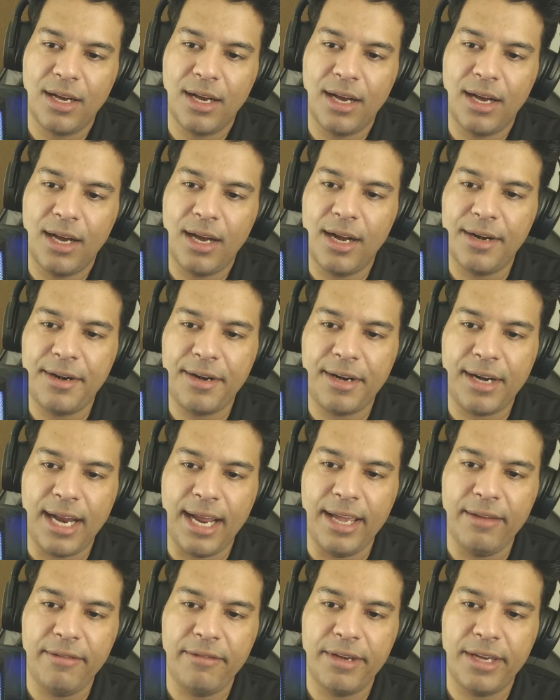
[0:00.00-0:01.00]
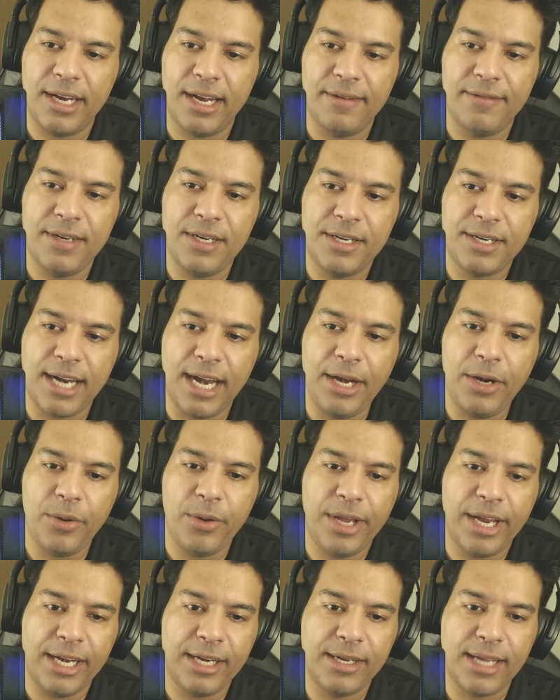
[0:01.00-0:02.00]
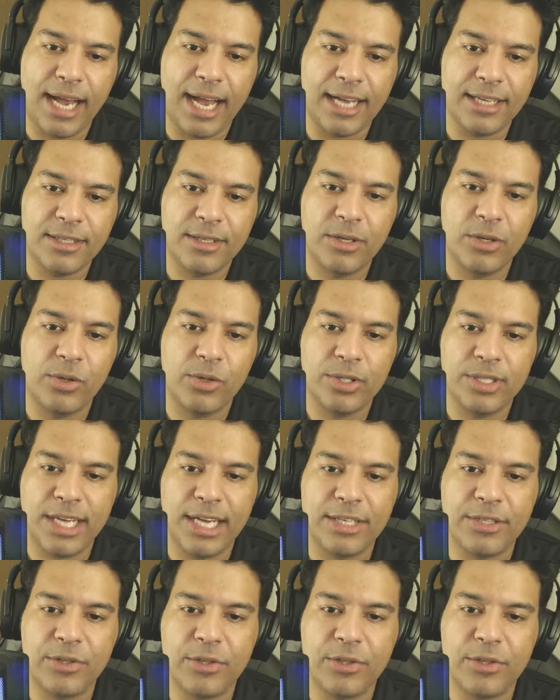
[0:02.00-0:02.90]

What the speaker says: a try where I will try to get as close as